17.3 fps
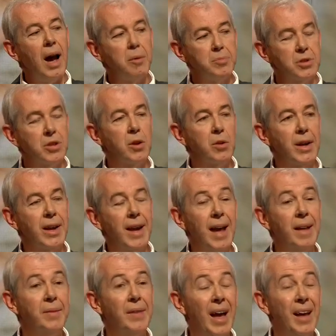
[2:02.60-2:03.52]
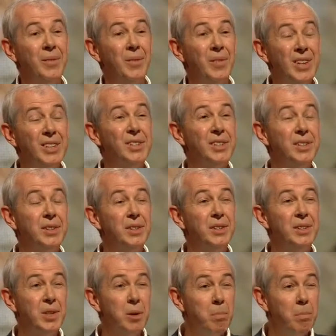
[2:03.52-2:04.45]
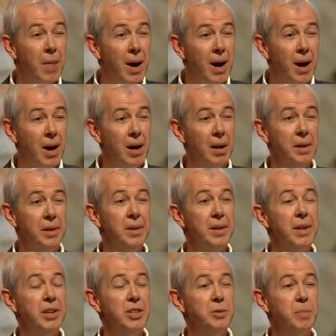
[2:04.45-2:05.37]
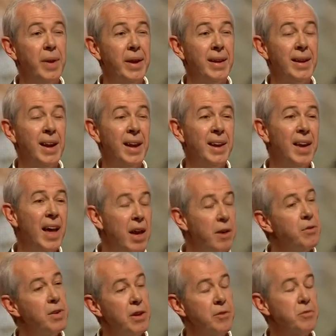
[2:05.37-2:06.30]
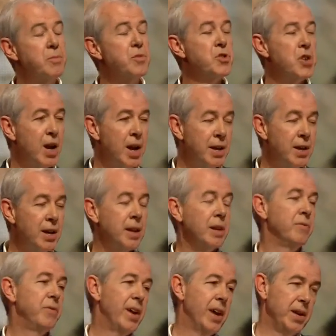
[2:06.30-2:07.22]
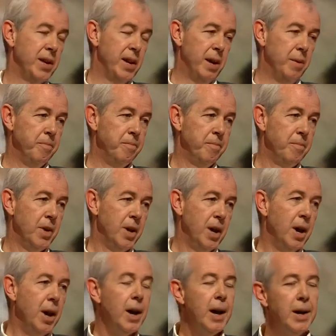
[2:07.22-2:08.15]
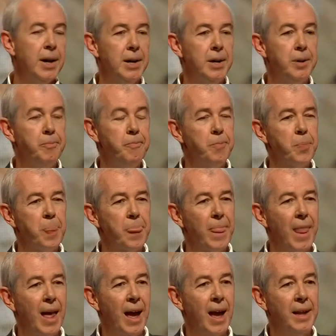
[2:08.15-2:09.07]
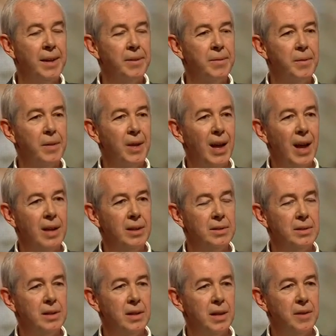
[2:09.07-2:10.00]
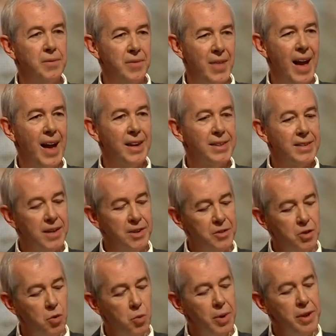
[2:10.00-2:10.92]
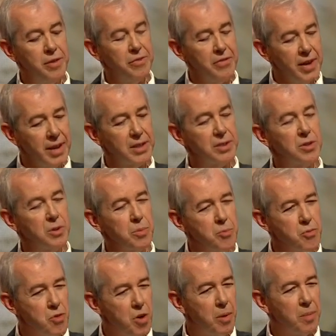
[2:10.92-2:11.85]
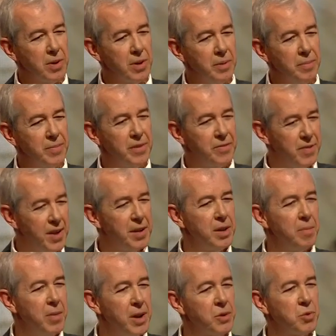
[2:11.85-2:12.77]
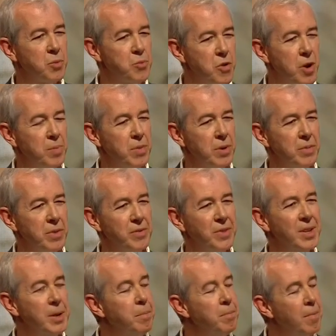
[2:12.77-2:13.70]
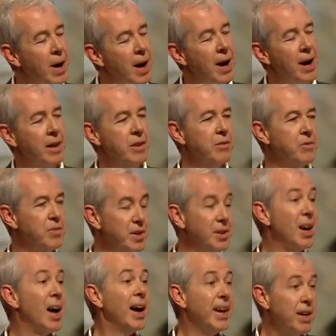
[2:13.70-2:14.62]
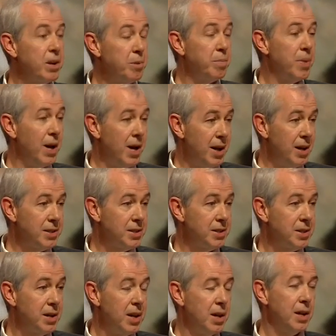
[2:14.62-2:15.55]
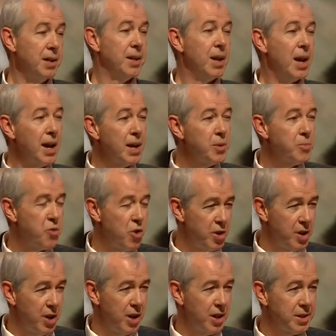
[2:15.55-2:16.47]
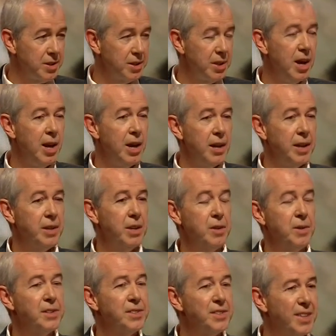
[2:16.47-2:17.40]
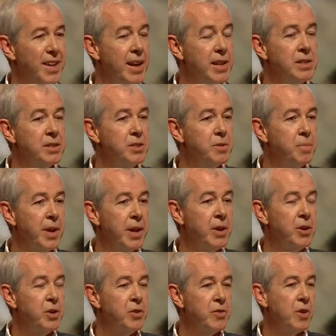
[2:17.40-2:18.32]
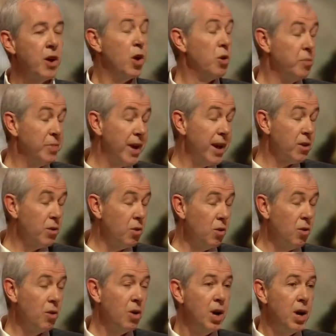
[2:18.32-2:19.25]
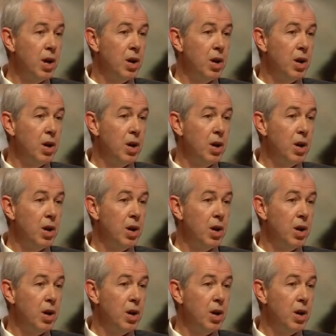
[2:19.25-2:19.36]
Absolutely, and this demand is being led heavily from China and Vietnam. And that, until we fix the problem, the fundamental problem of demand for tiger parts and tiger products, you know, skins being used for home decor,